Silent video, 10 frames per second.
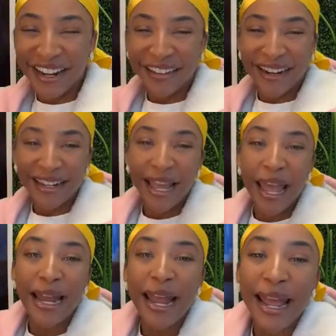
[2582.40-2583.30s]
All right.
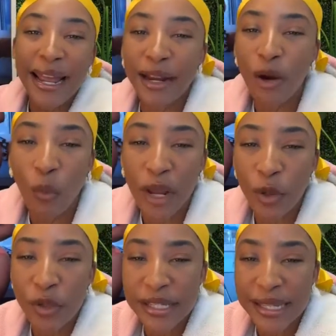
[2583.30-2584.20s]
And then when
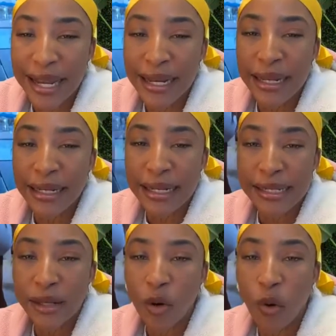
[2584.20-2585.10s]
you send
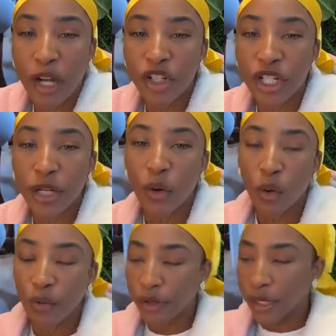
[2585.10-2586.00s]
this question
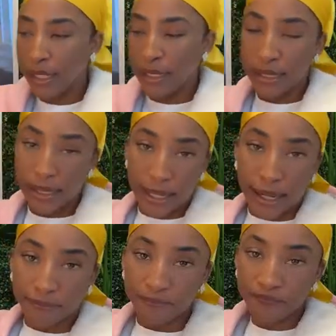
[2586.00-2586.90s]
over in the
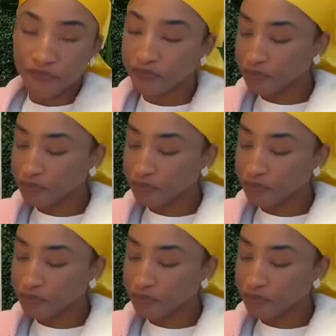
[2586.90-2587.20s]
DM,